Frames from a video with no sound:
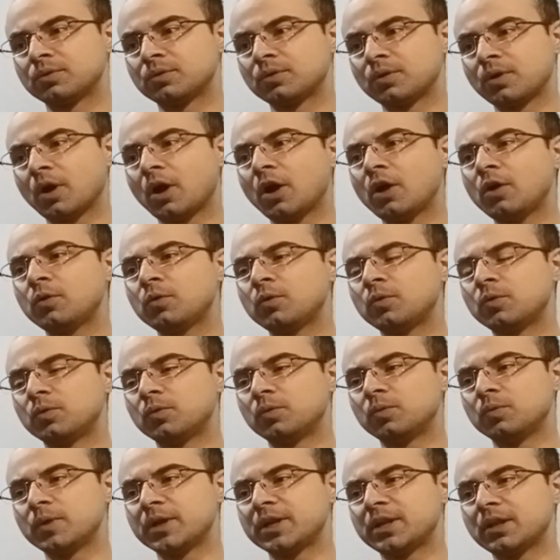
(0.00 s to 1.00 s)
oh,
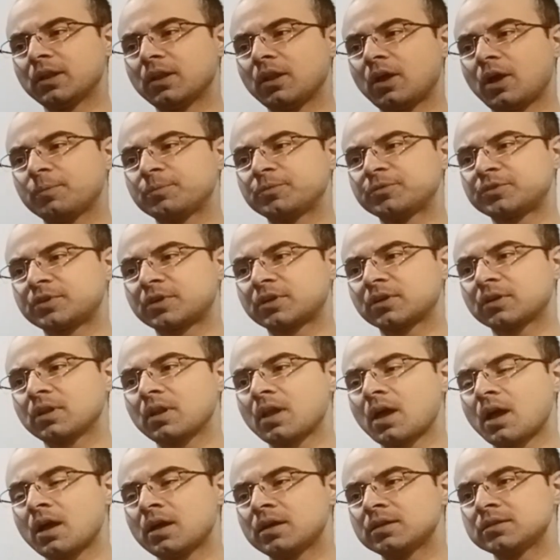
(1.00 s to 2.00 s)
with the lobster
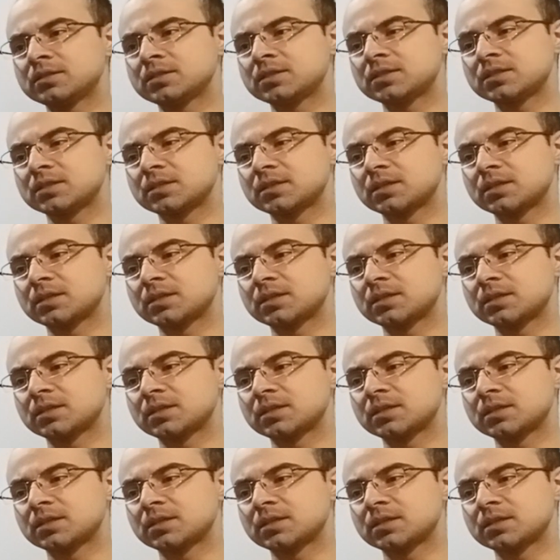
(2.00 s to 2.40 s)
claws?